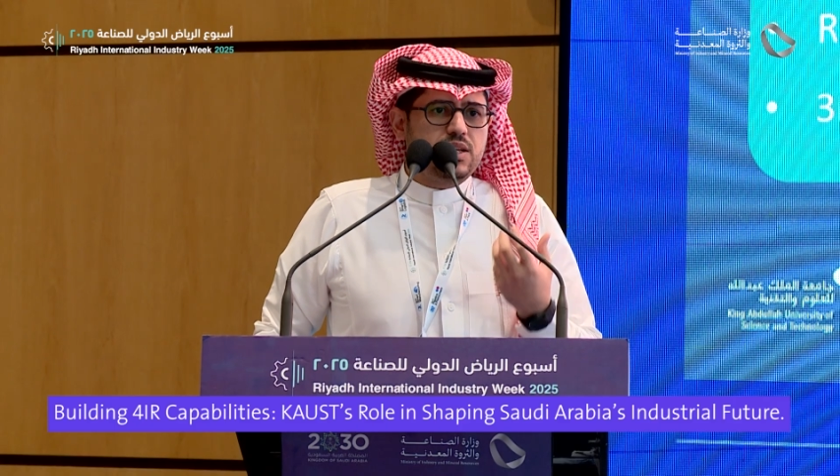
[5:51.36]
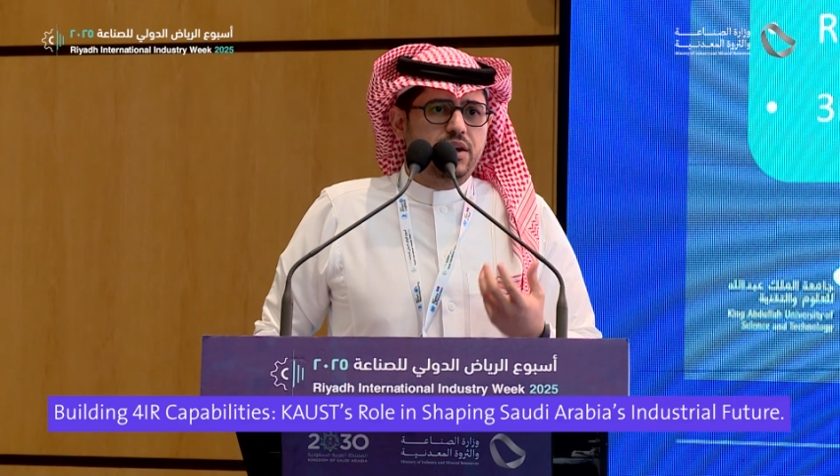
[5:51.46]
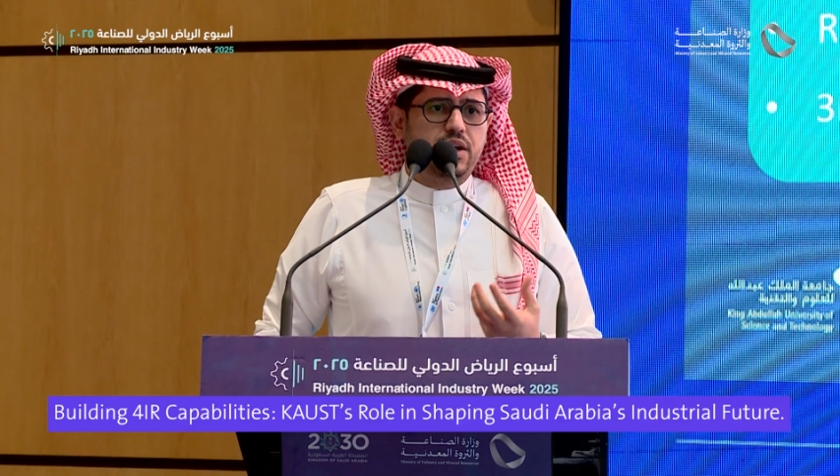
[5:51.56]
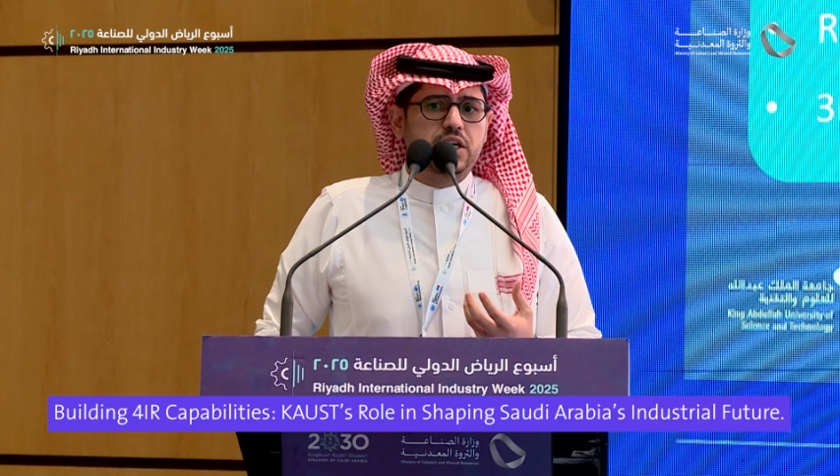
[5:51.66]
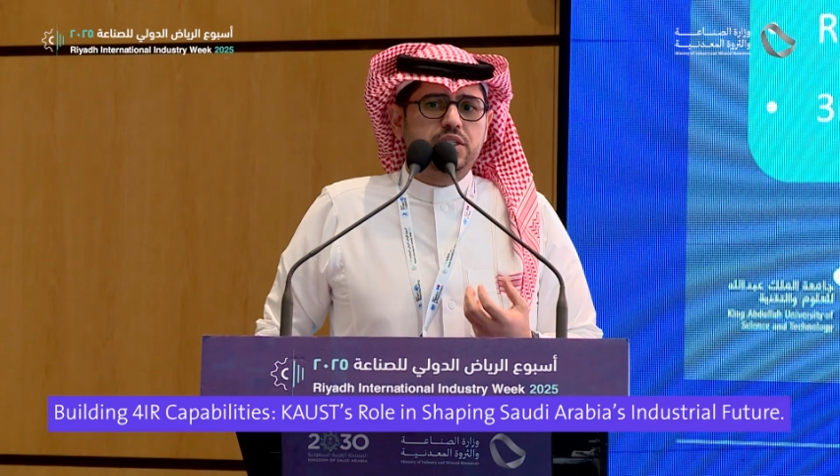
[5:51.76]

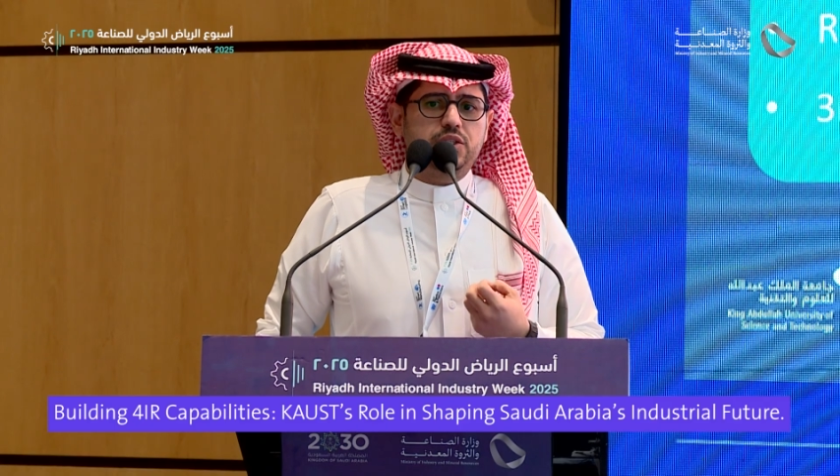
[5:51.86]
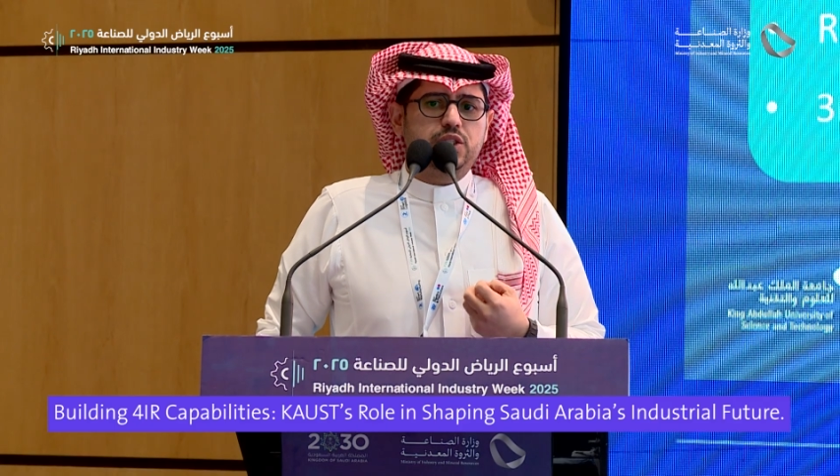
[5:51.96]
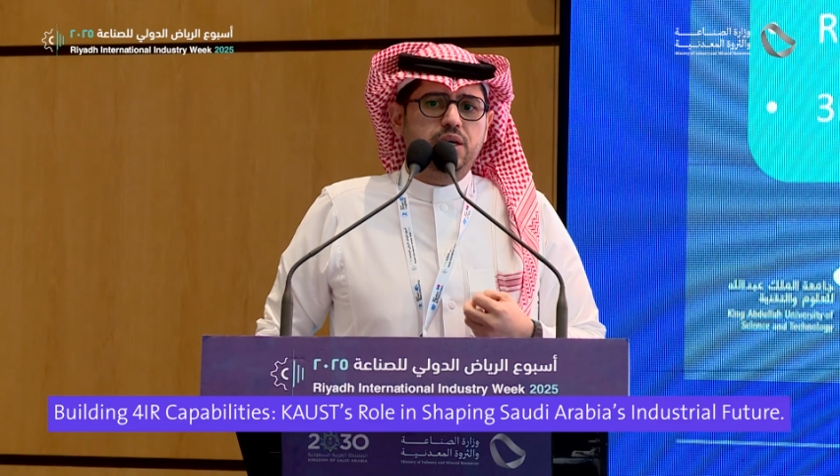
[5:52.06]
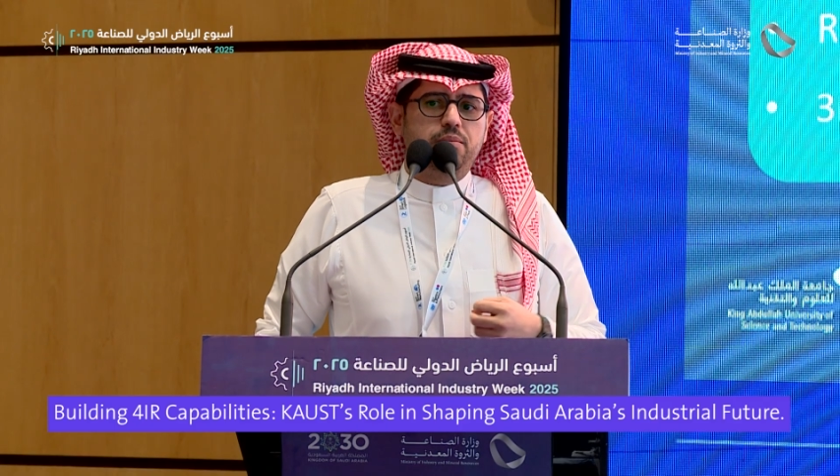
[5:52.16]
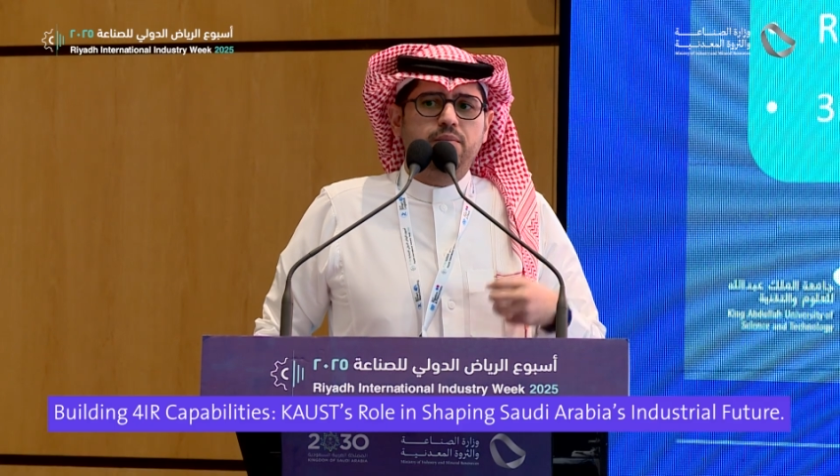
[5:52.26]

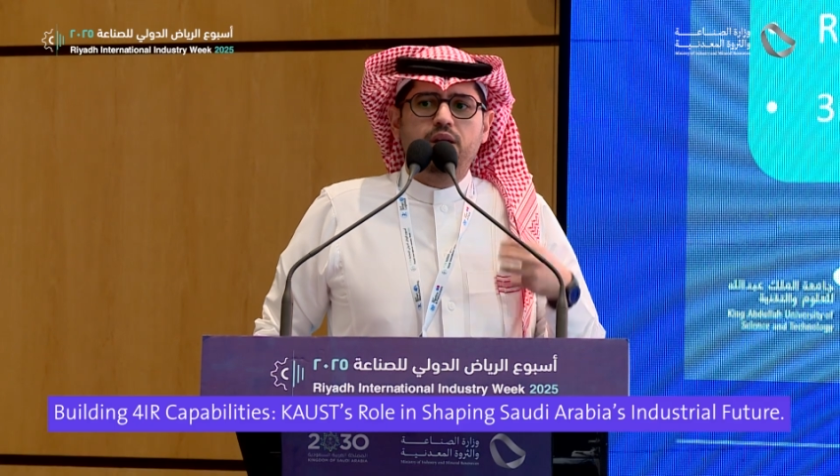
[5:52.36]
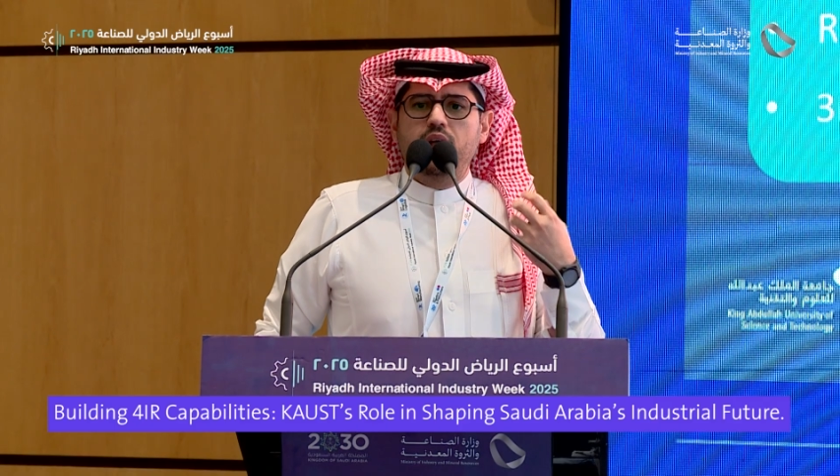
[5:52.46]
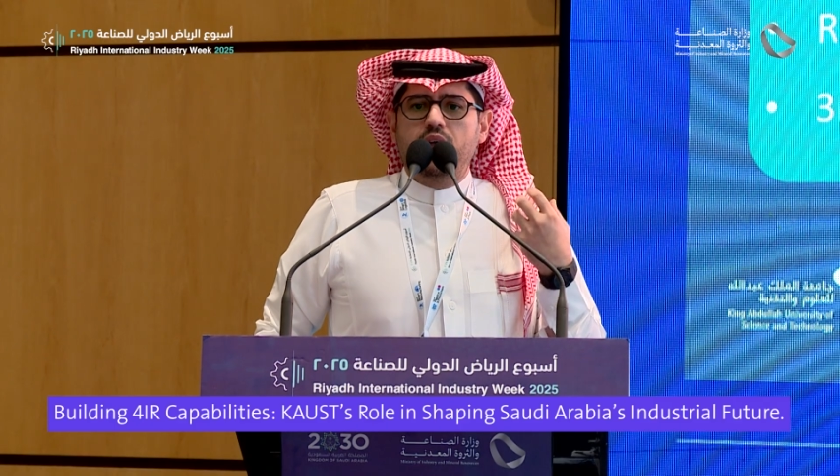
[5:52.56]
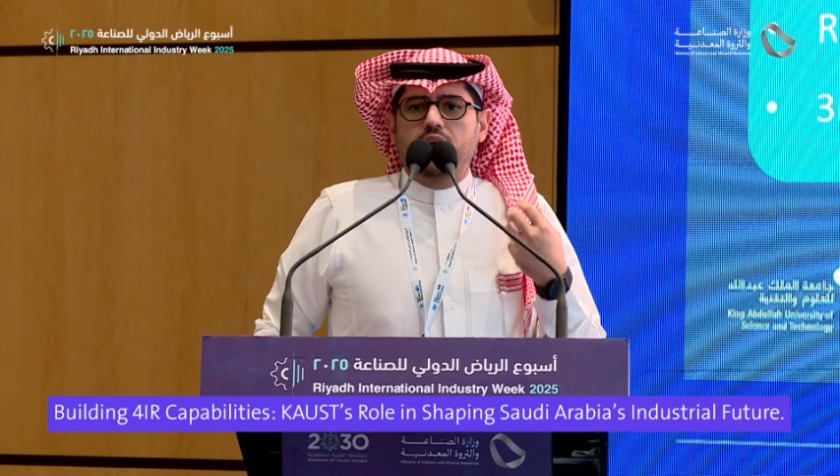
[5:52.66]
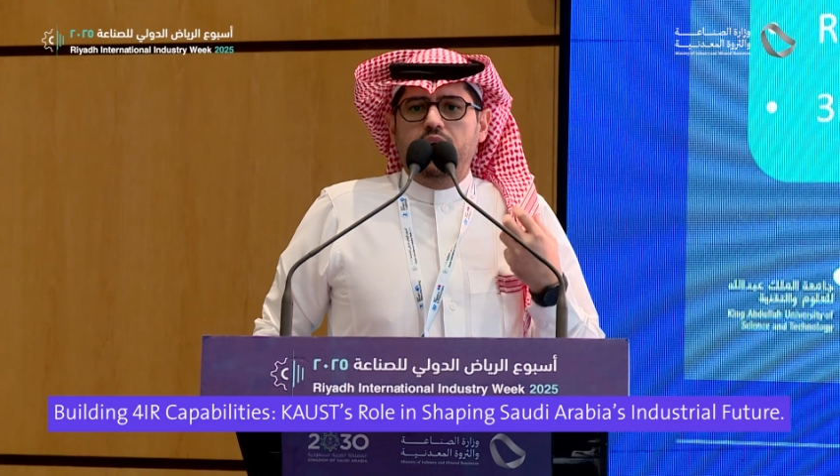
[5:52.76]
leadership,
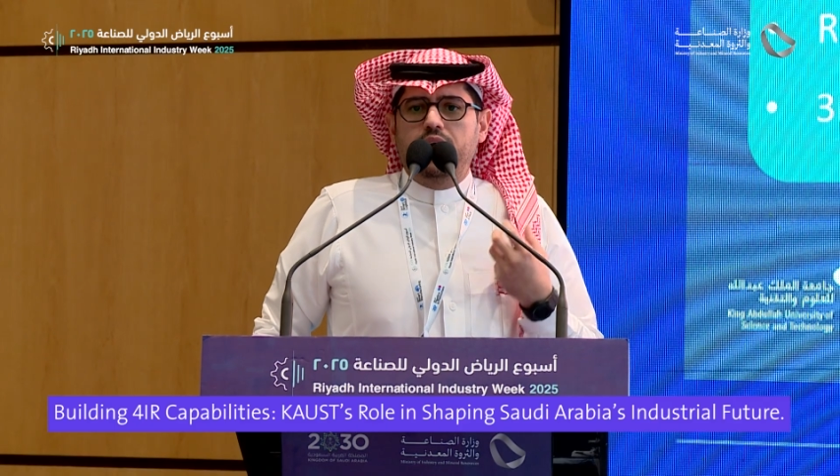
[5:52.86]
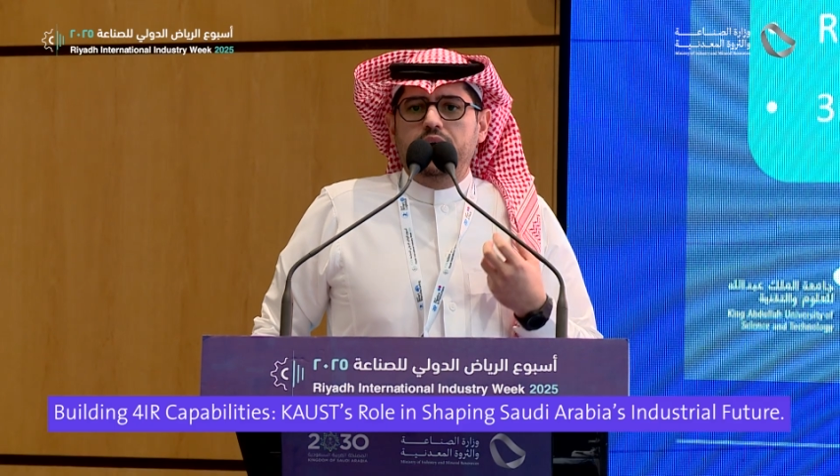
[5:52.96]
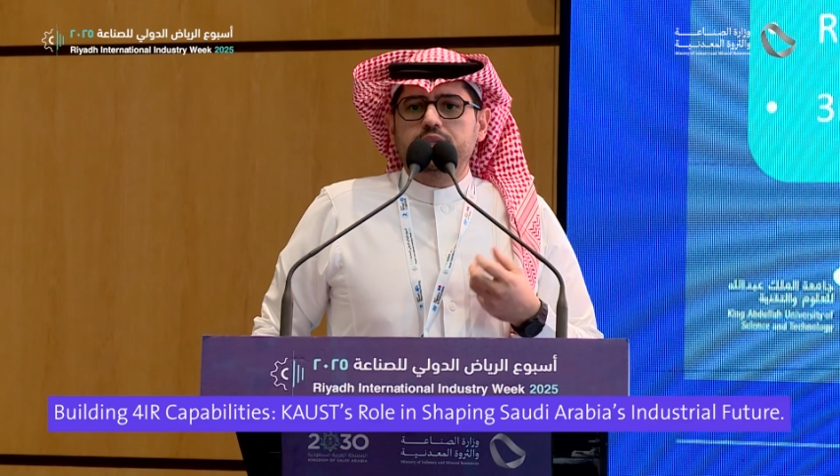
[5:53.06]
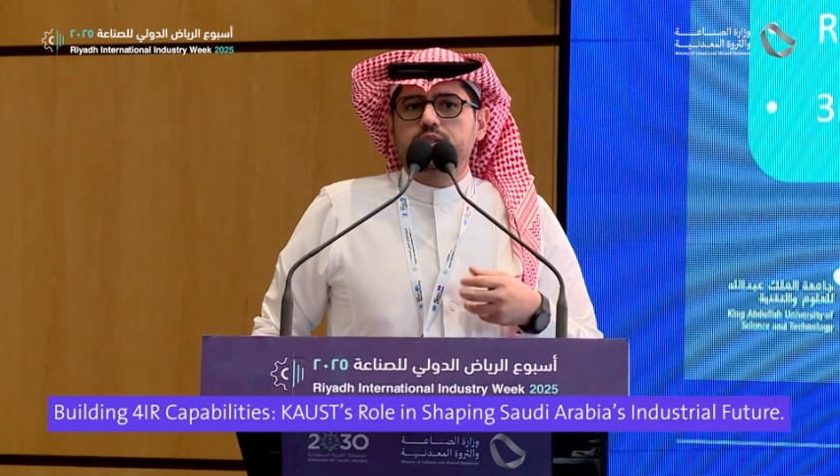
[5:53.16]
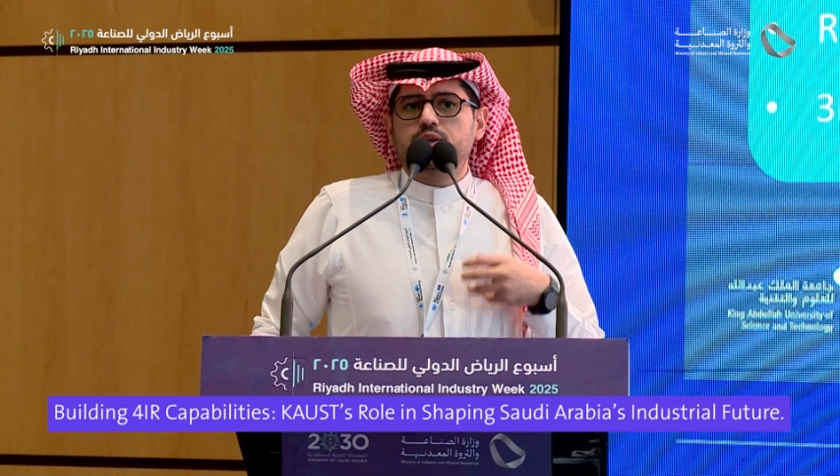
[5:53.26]

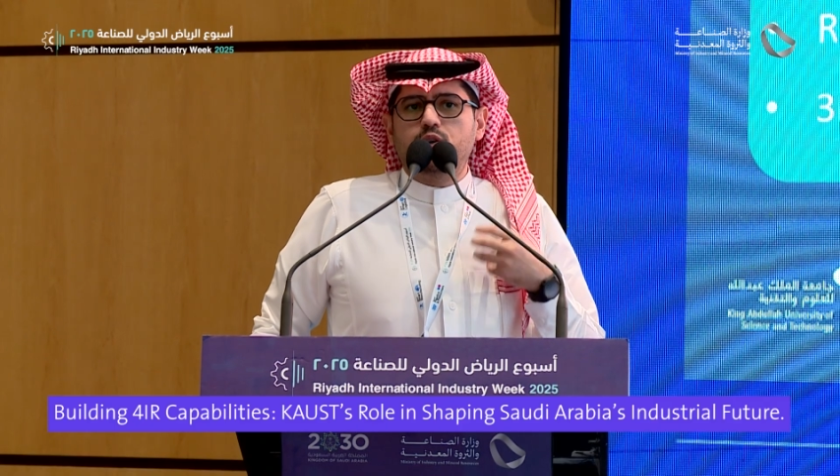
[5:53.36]
and